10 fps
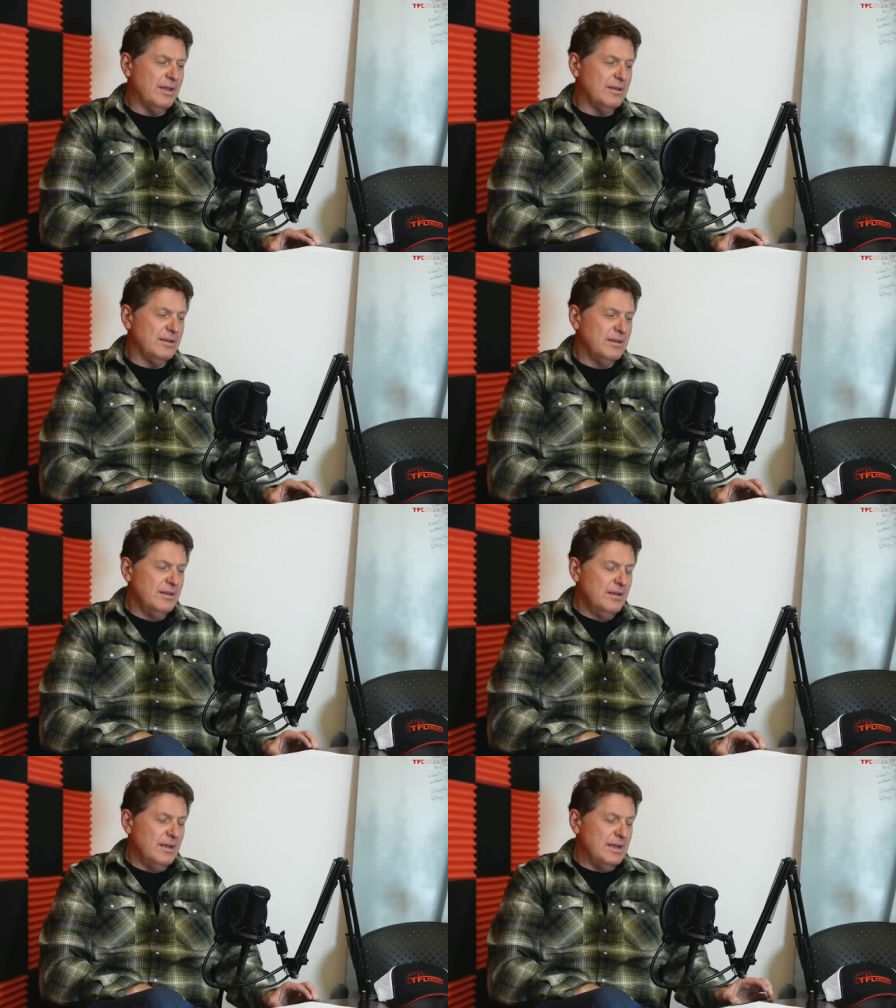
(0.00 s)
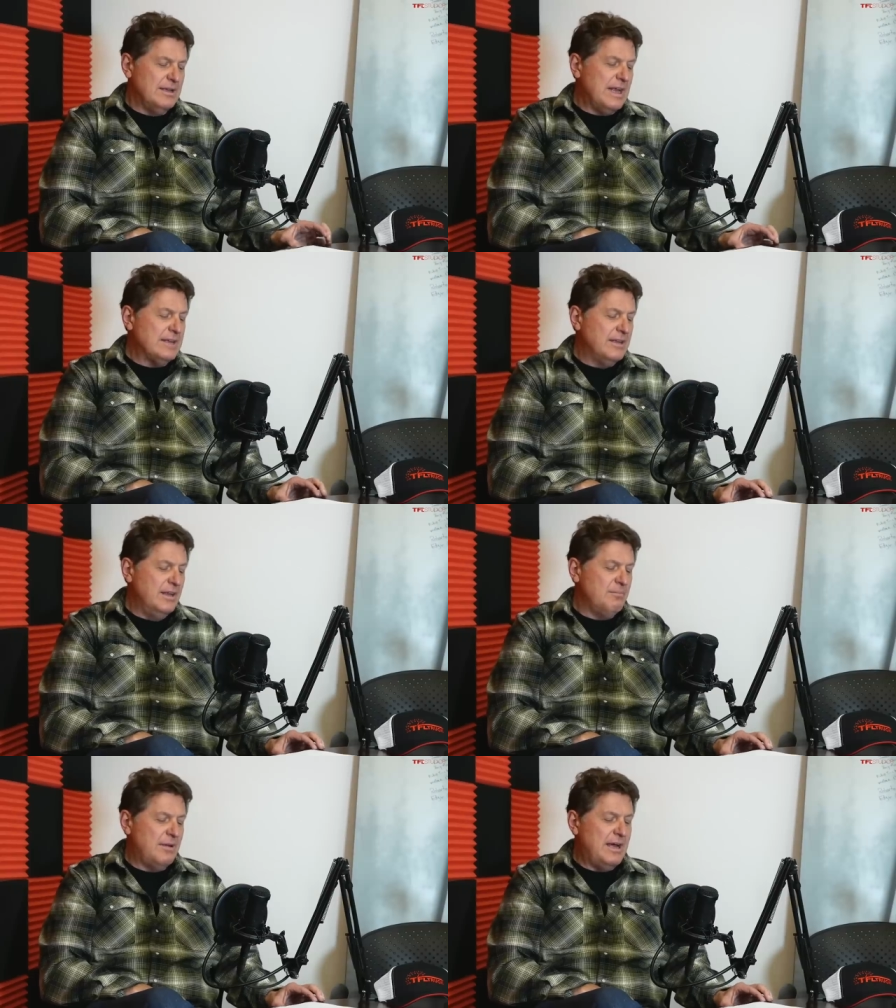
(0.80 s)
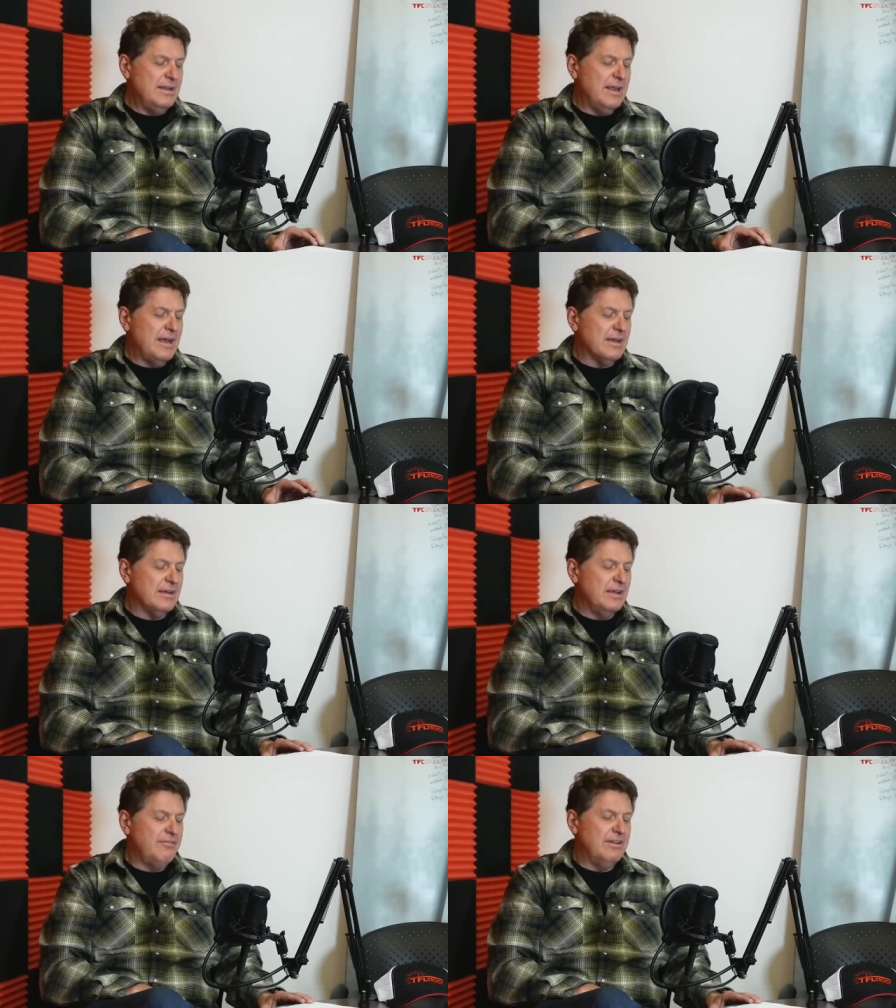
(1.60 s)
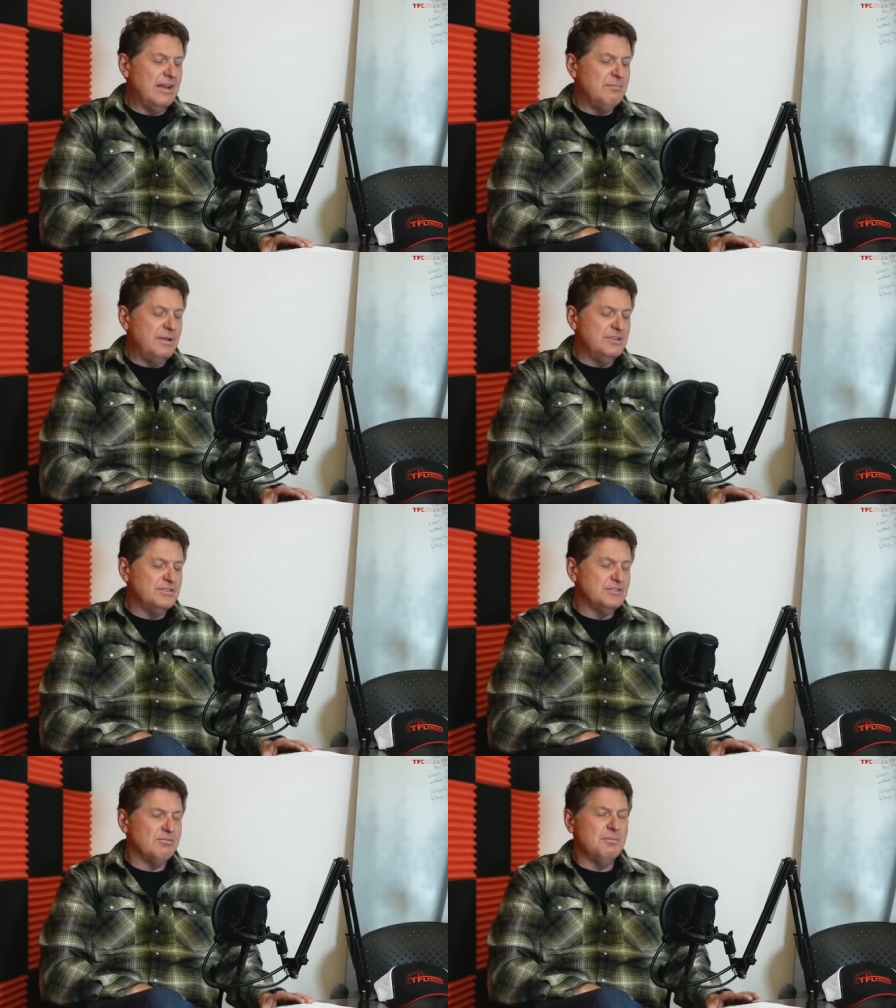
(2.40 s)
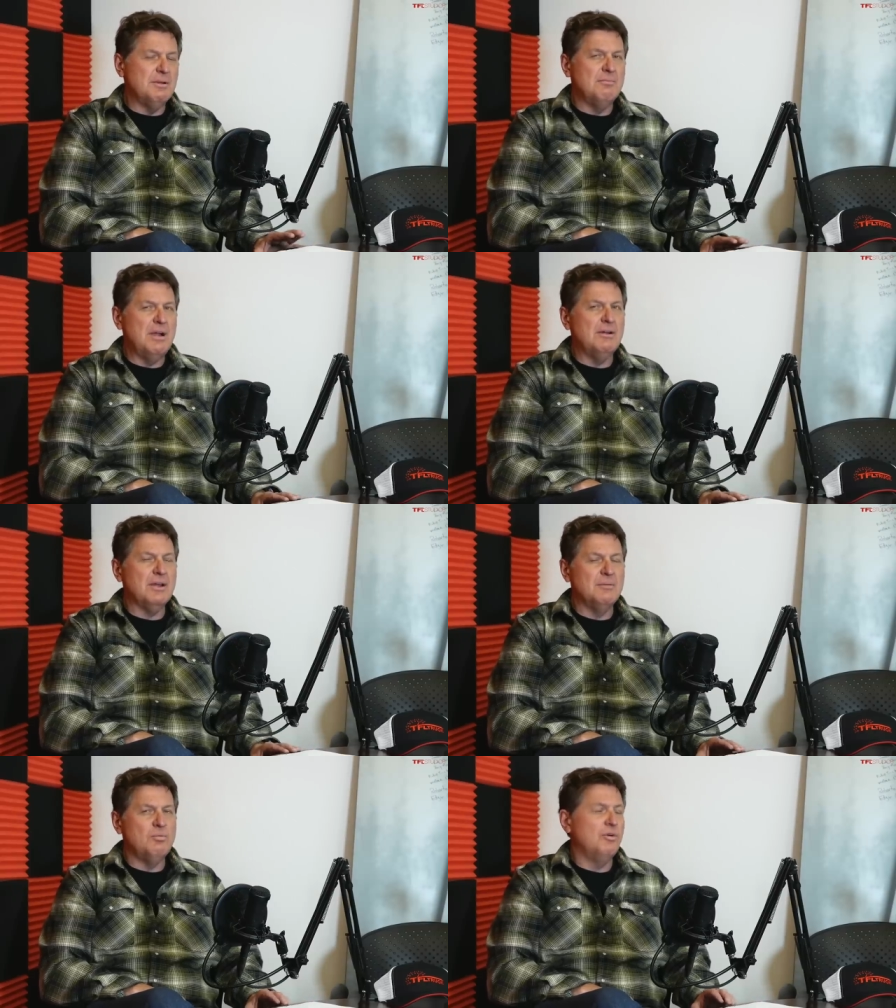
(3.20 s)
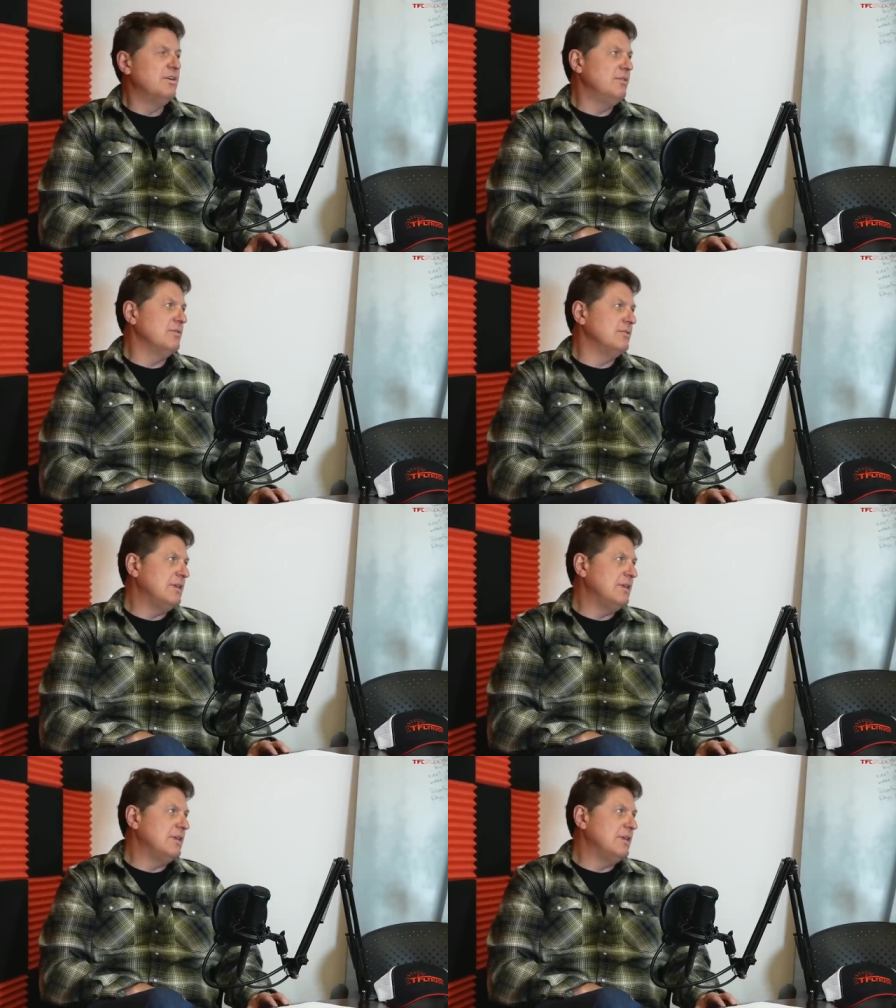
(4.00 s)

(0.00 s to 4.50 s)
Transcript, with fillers: and uh, not keep Pontiac, if it had been just from an American point of view,